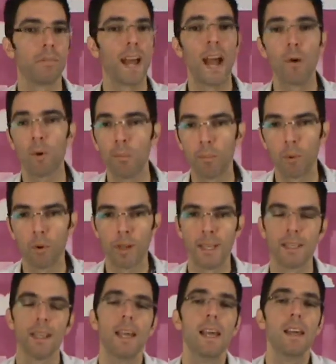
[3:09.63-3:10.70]
PowerPoint.
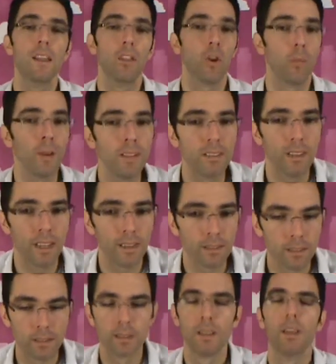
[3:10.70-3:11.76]
The reason
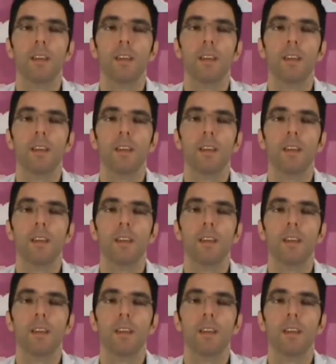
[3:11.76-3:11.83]
is